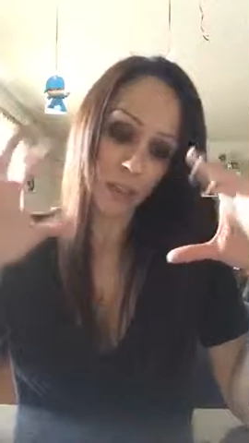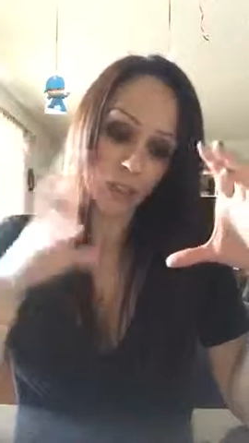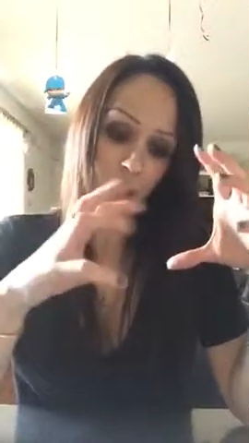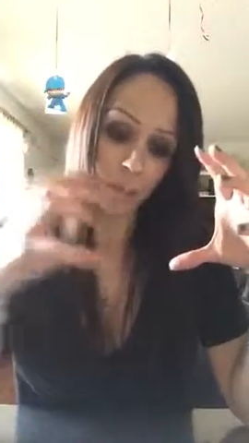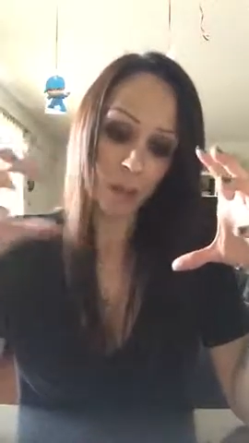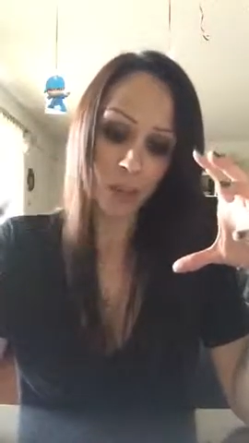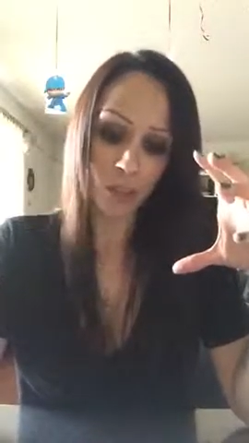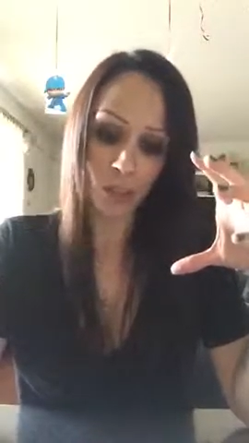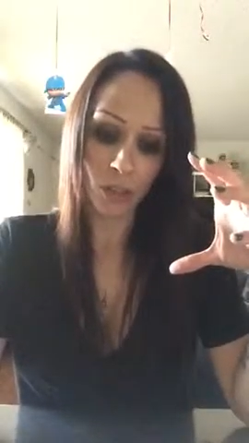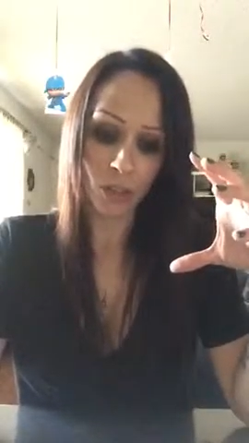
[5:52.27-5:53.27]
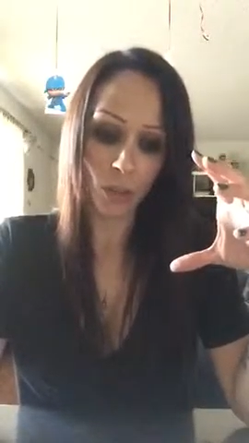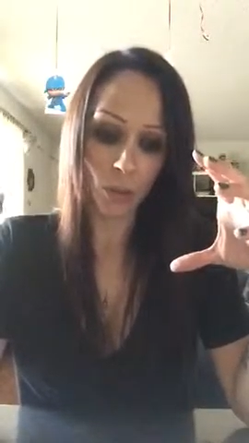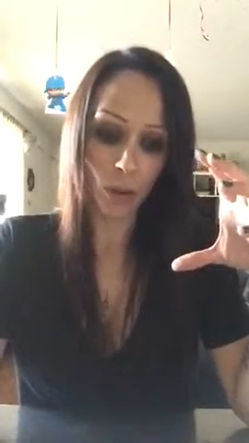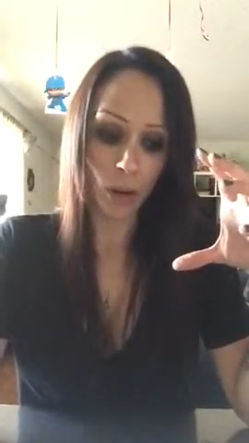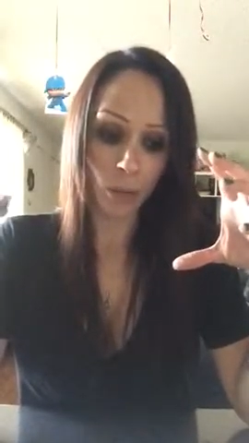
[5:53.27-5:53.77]
as some measures
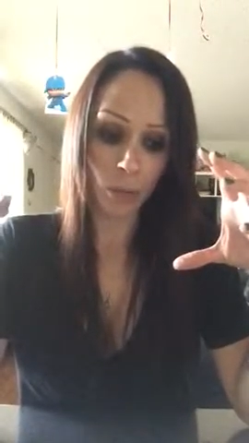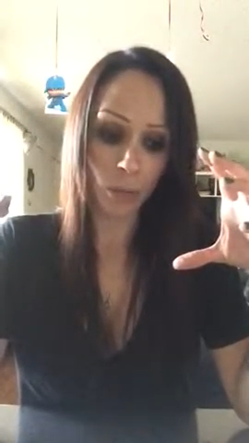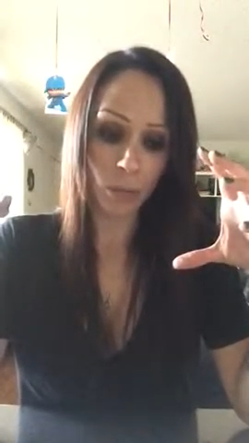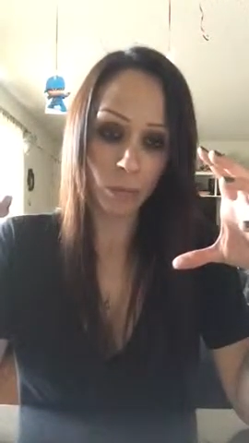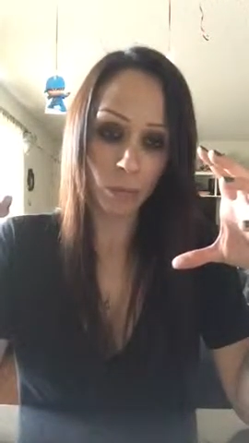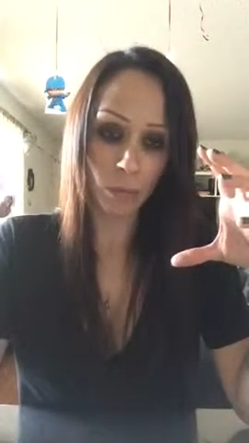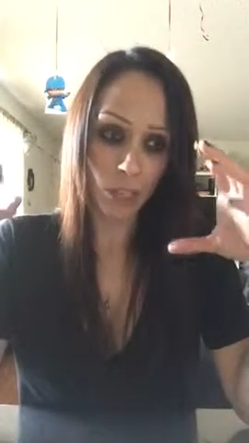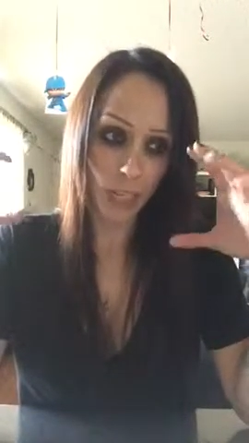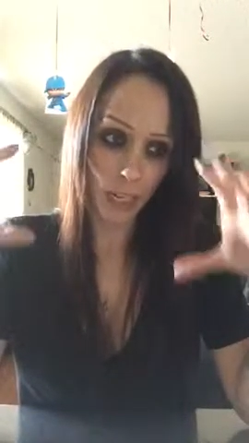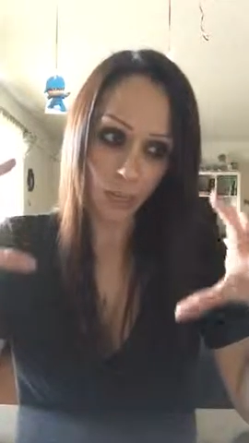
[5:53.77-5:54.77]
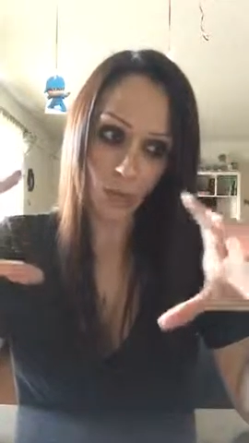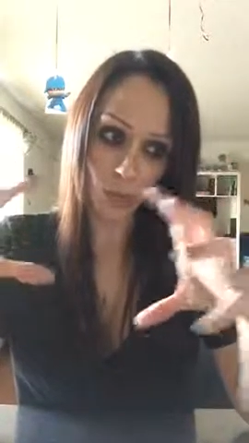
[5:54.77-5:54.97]
were taken